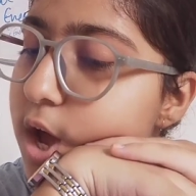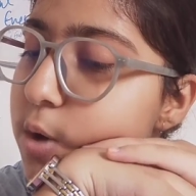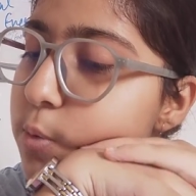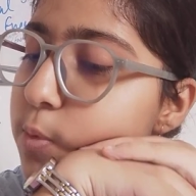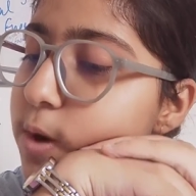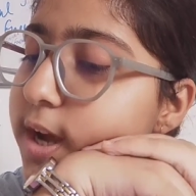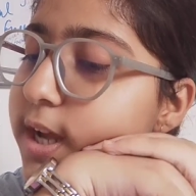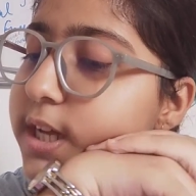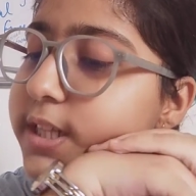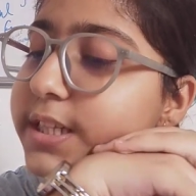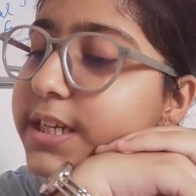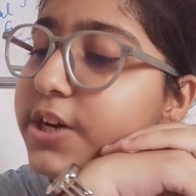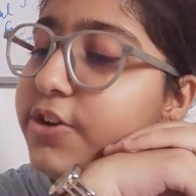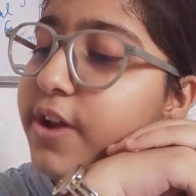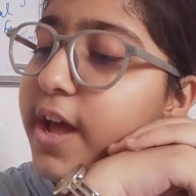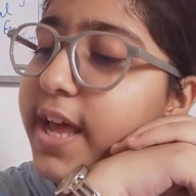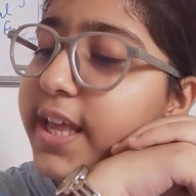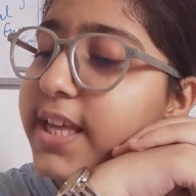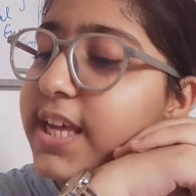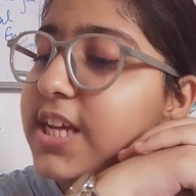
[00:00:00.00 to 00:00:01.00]
Why are the
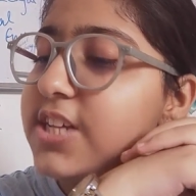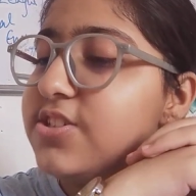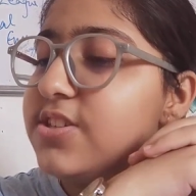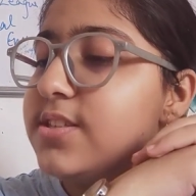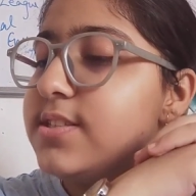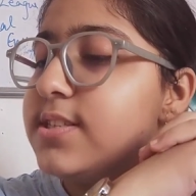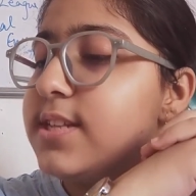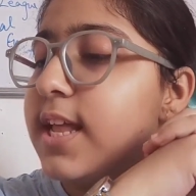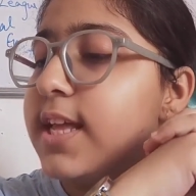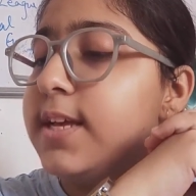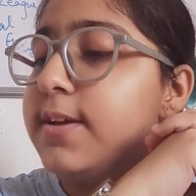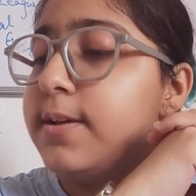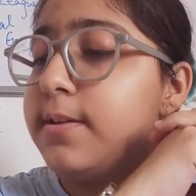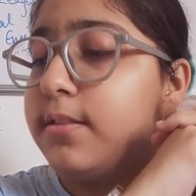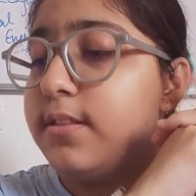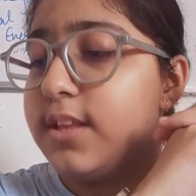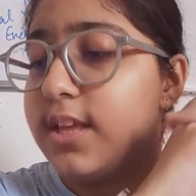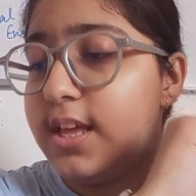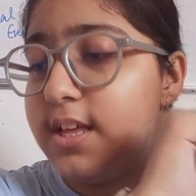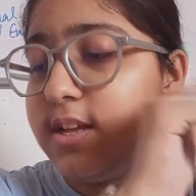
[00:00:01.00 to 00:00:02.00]
drying agents like
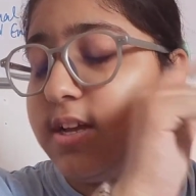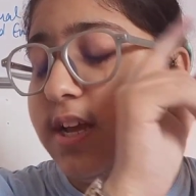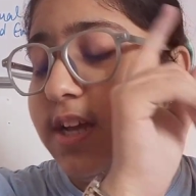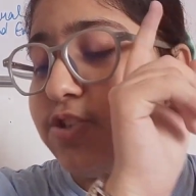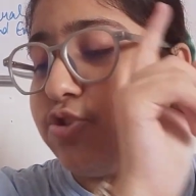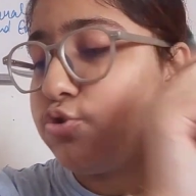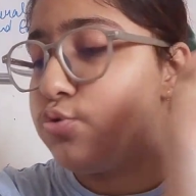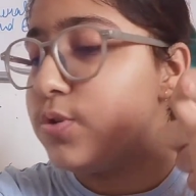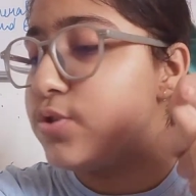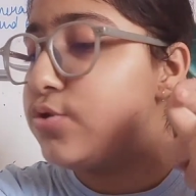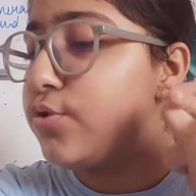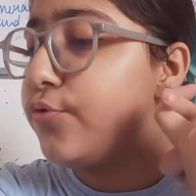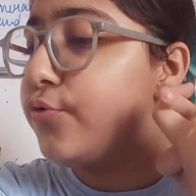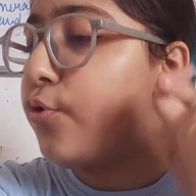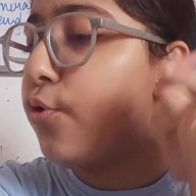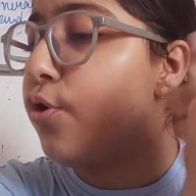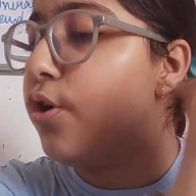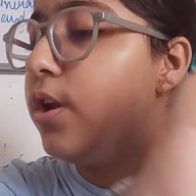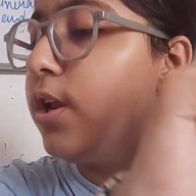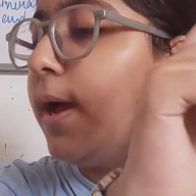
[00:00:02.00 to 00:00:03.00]

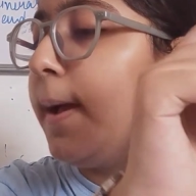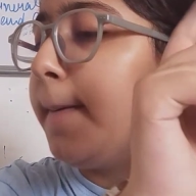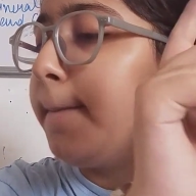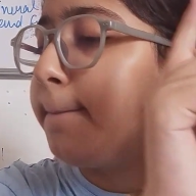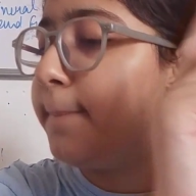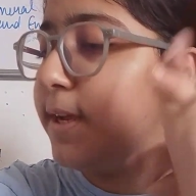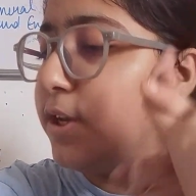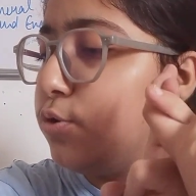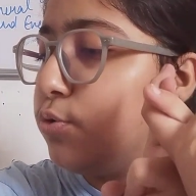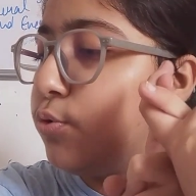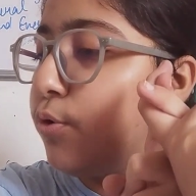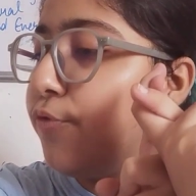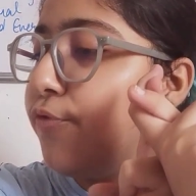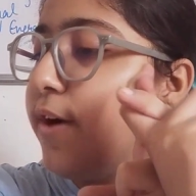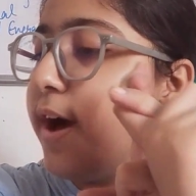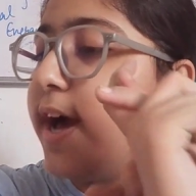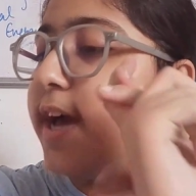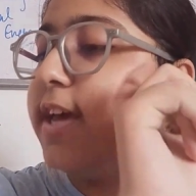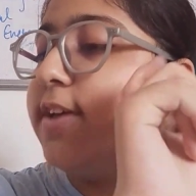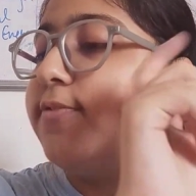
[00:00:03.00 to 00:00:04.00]
H2SO4,
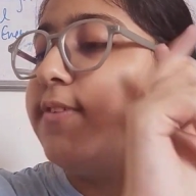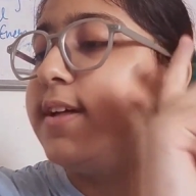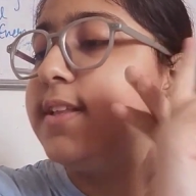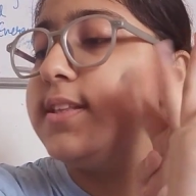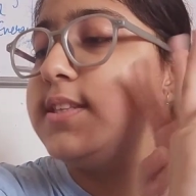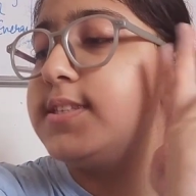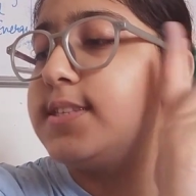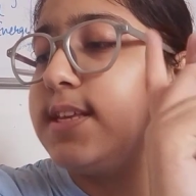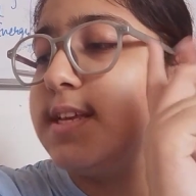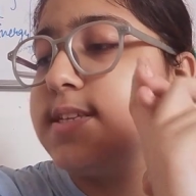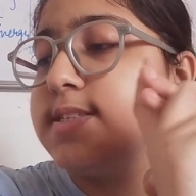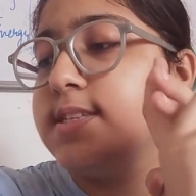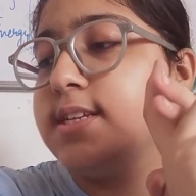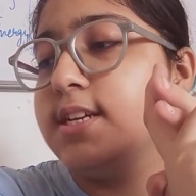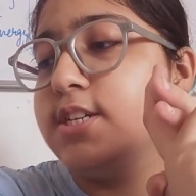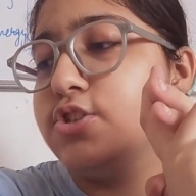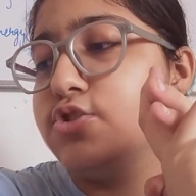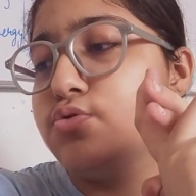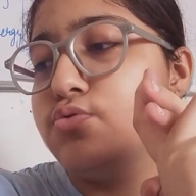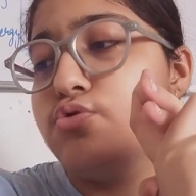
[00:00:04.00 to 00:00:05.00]
P2O5 and
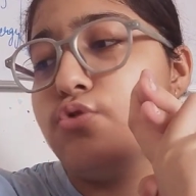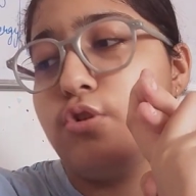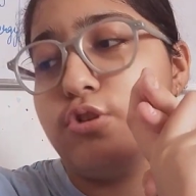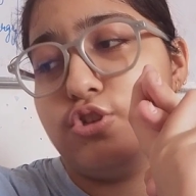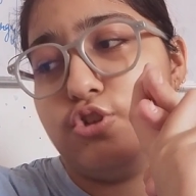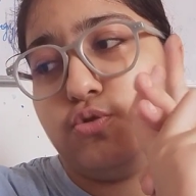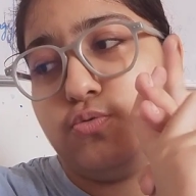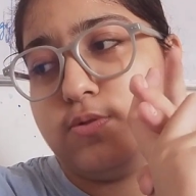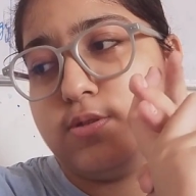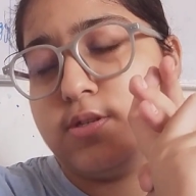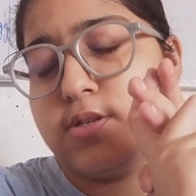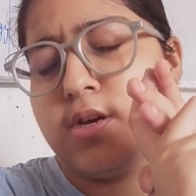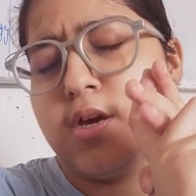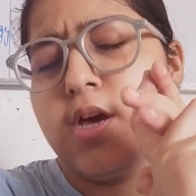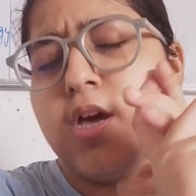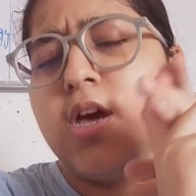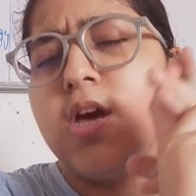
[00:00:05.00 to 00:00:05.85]
CaCl2 not used?